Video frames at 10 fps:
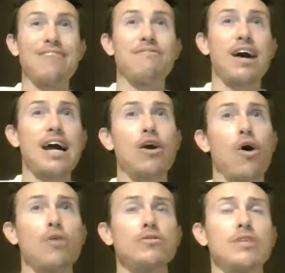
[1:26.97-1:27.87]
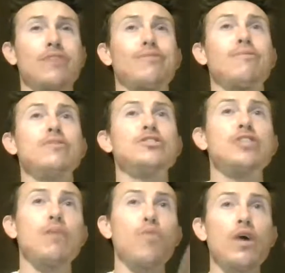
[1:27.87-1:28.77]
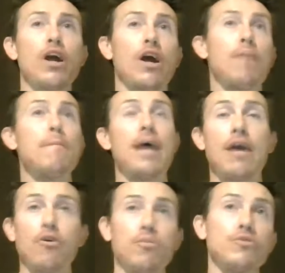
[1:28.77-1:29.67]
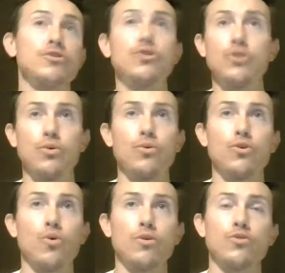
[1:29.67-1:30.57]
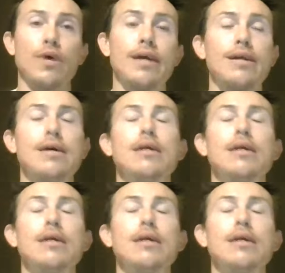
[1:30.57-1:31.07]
And find cars that are somewhat comparable to yours, right?